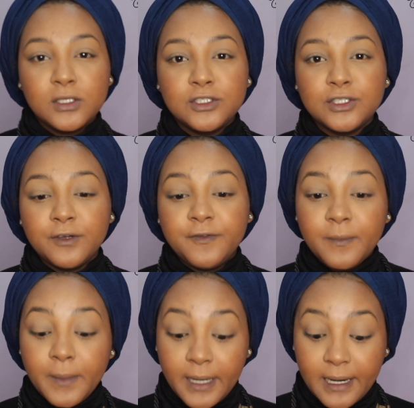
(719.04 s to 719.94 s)
So
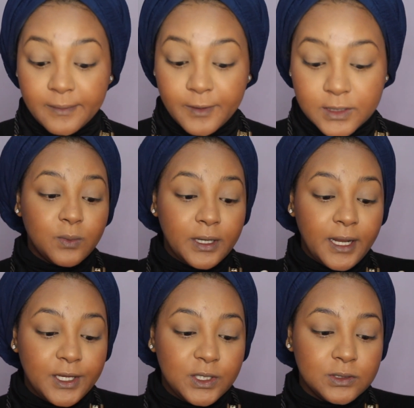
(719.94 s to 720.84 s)
for my eyebrows,
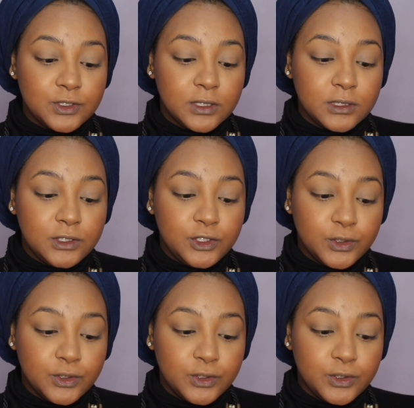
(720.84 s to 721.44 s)
what I usually